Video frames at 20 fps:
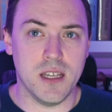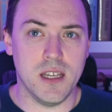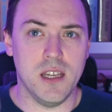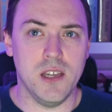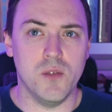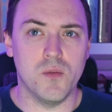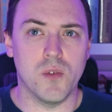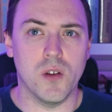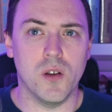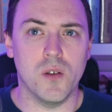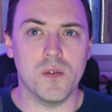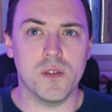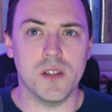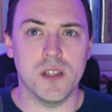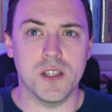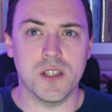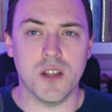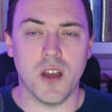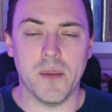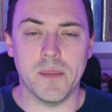He wrote
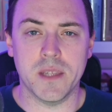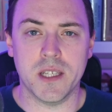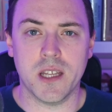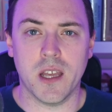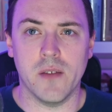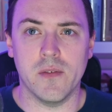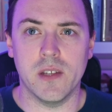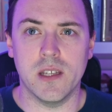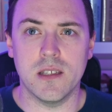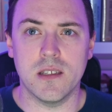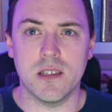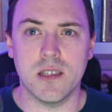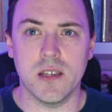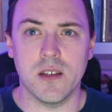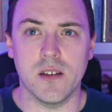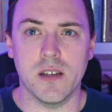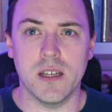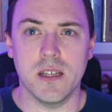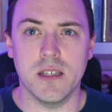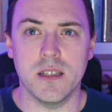the Thomas Covenant
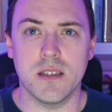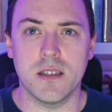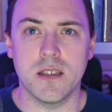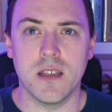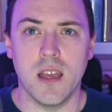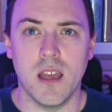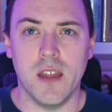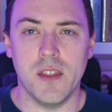series.